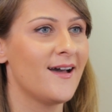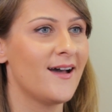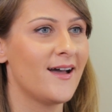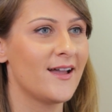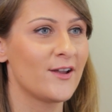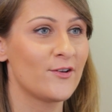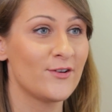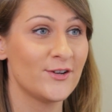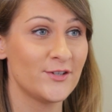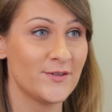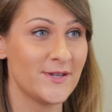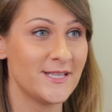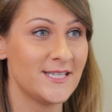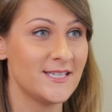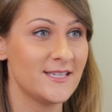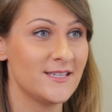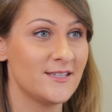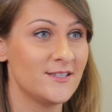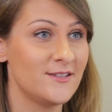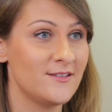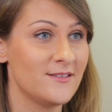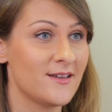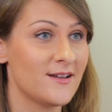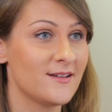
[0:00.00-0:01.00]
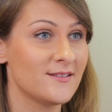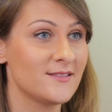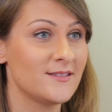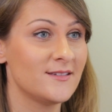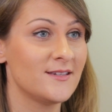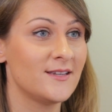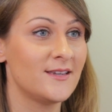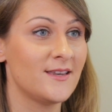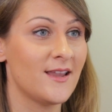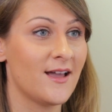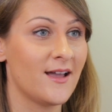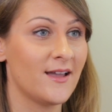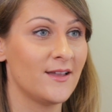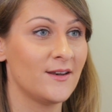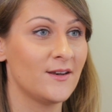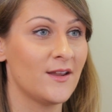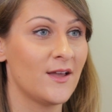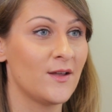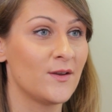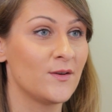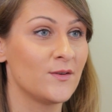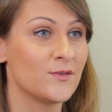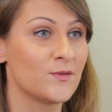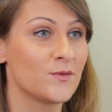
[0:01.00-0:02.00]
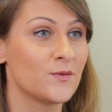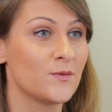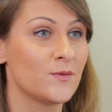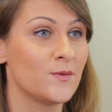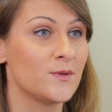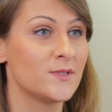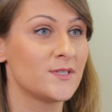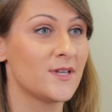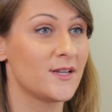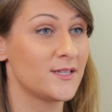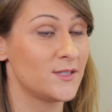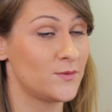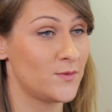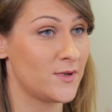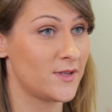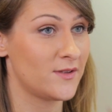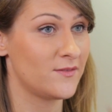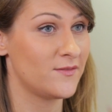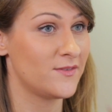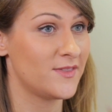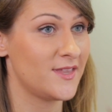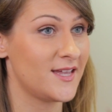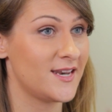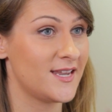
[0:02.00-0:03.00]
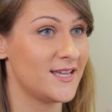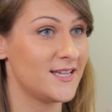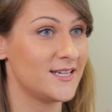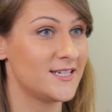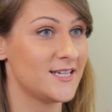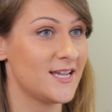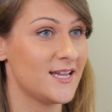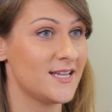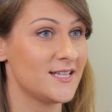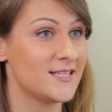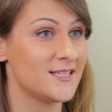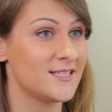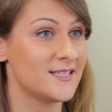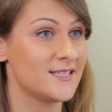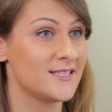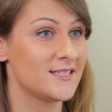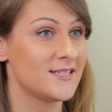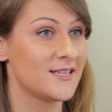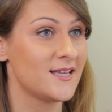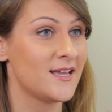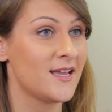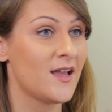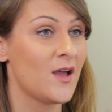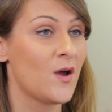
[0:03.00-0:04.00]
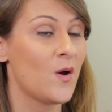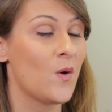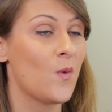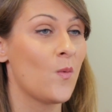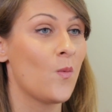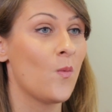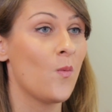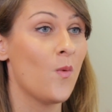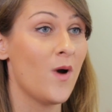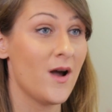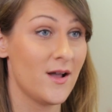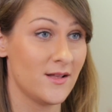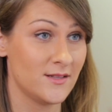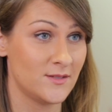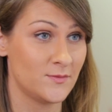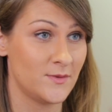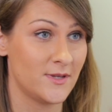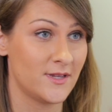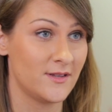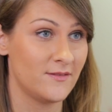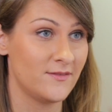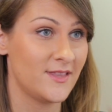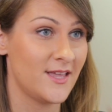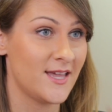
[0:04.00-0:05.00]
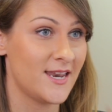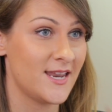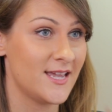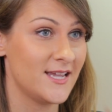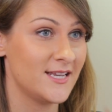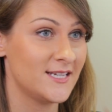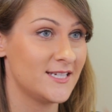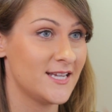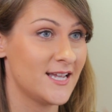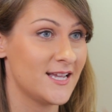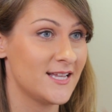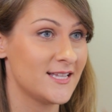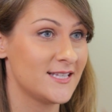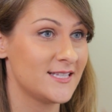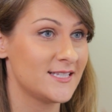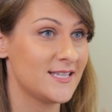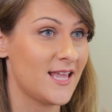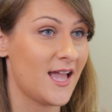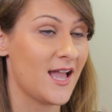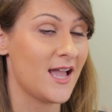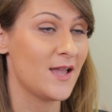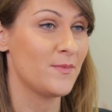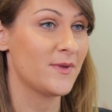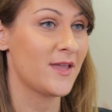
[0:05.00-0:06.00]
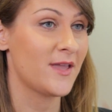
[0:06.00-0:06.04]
I graduated in 2009 and started working for the NHS. Whilst working for the NHS, I